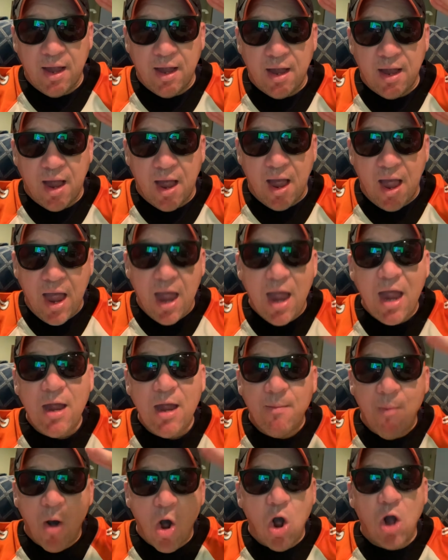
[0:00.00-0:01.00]
I
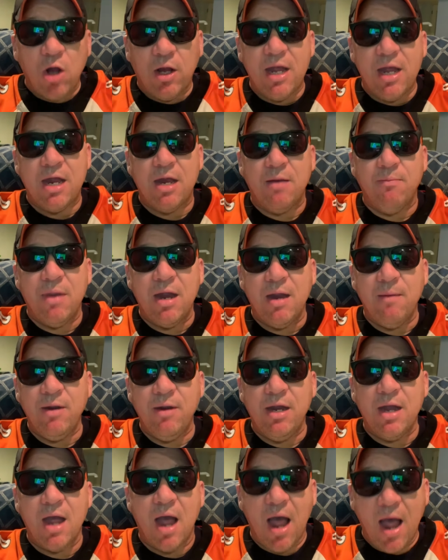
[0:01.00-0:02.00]
am all in,
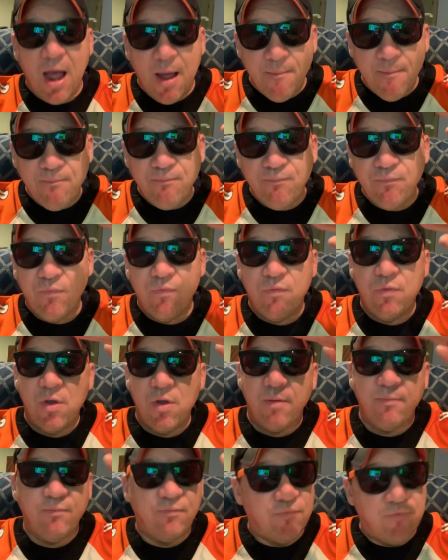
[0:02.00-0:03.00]
baby. I'm
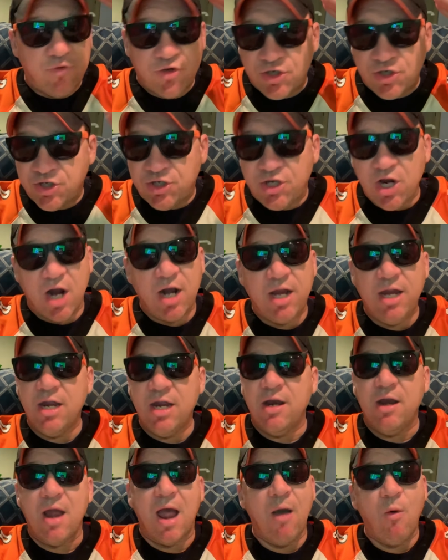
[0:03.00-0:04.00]

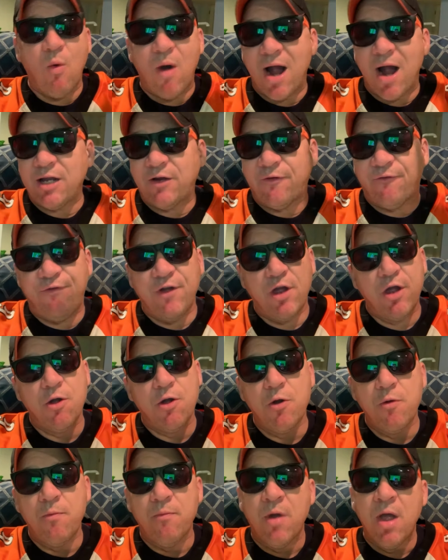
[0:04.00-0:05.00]
studying. I watch
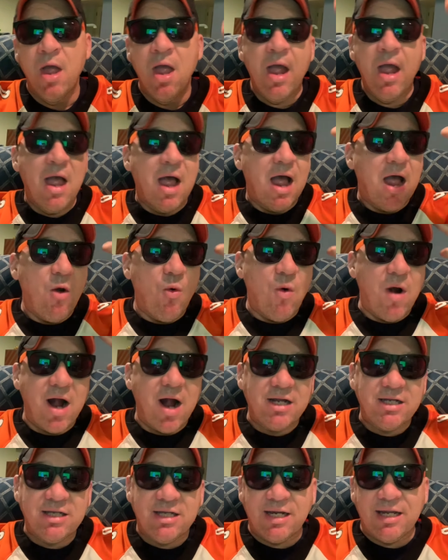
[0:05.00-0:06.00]
film. I
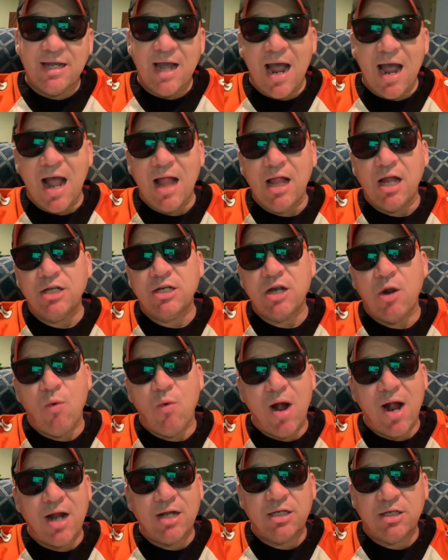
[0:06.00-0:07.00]
watch the college. I
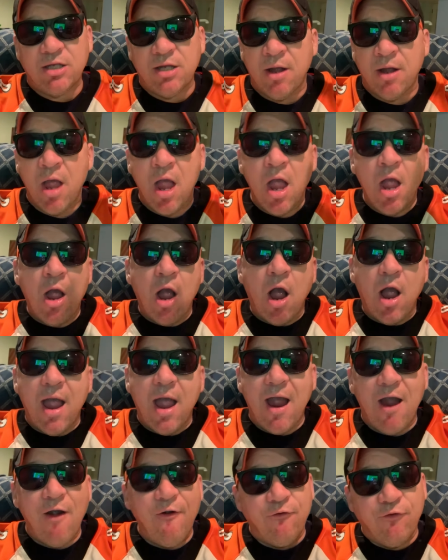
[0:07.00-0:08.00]
watch the
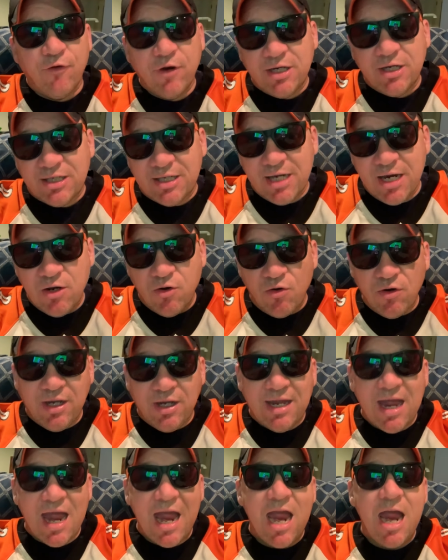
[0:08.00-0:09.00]
every single
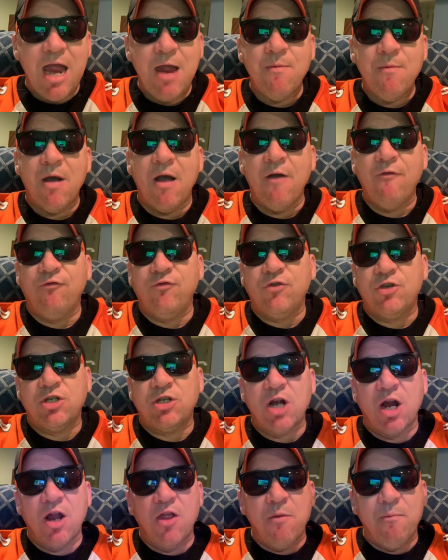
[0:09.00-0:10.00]
game. I've
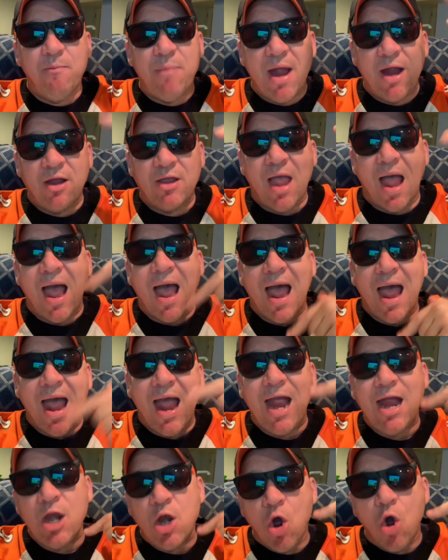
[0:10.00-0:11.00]
studied the Bengals.
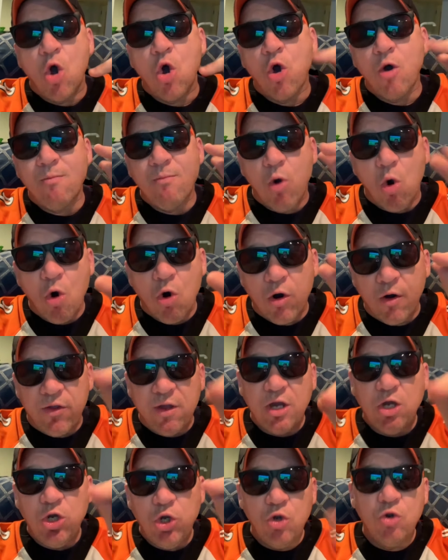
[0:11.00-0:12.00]
I know more
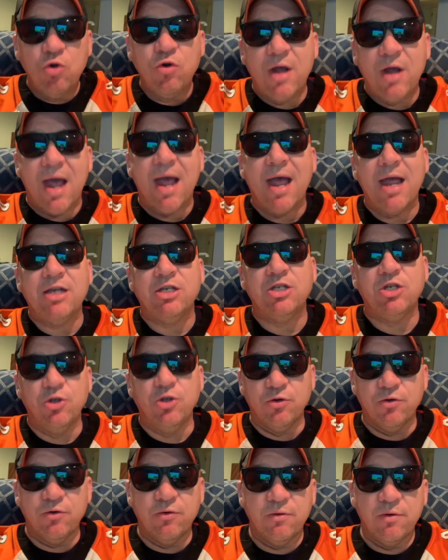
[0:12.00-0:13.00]
than you guys
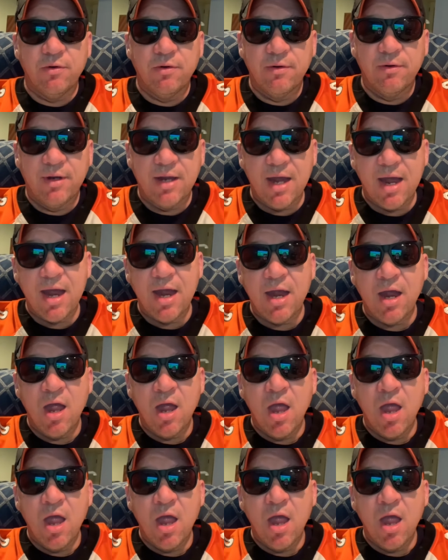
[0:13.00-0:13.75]
do, okay?